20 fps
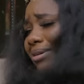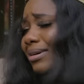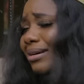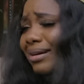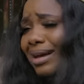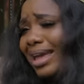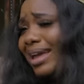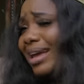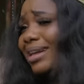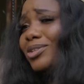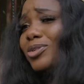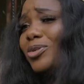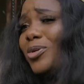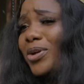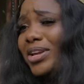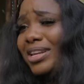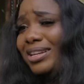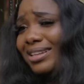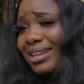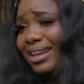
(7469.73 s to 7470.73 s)
I can't go
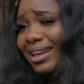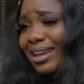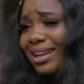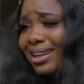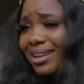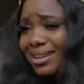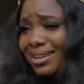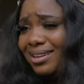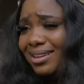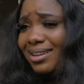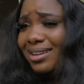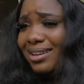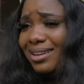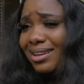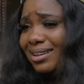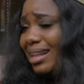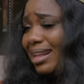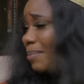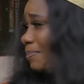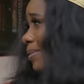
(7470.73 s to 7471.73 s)
in there.
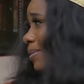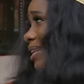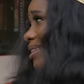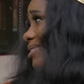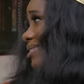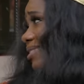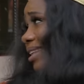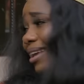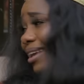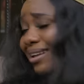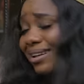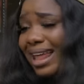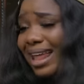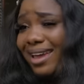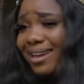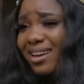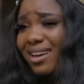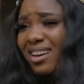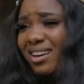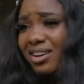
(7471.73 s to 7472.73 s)
That place stinks
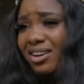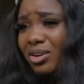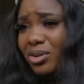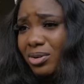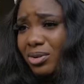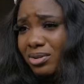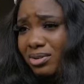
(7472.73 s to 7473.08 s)
like hell.